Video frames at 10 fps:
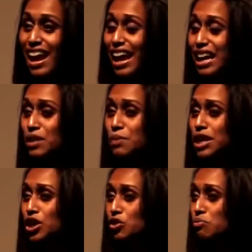and
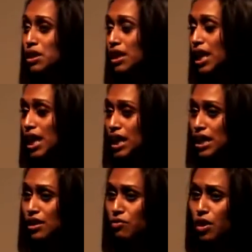being humiliated
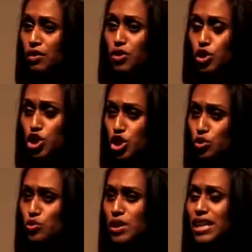in front of their
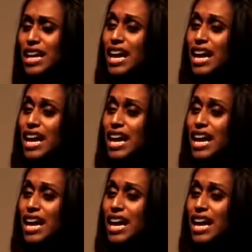children